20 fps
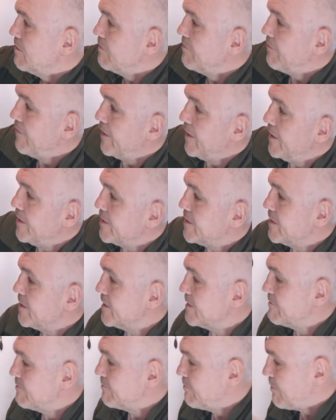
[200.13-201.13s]
fit it to
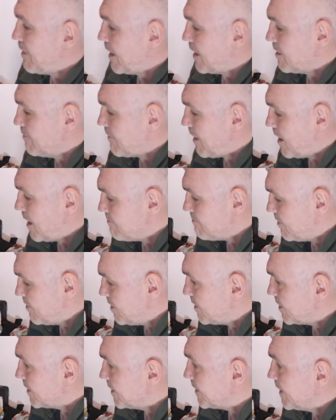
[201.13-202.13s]
the back of my
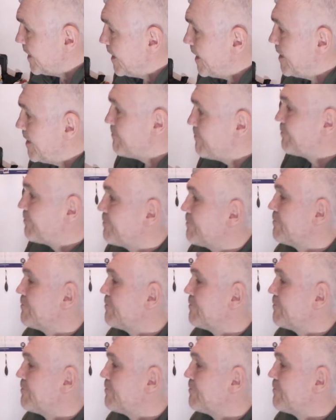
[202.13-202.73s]
Bergen there.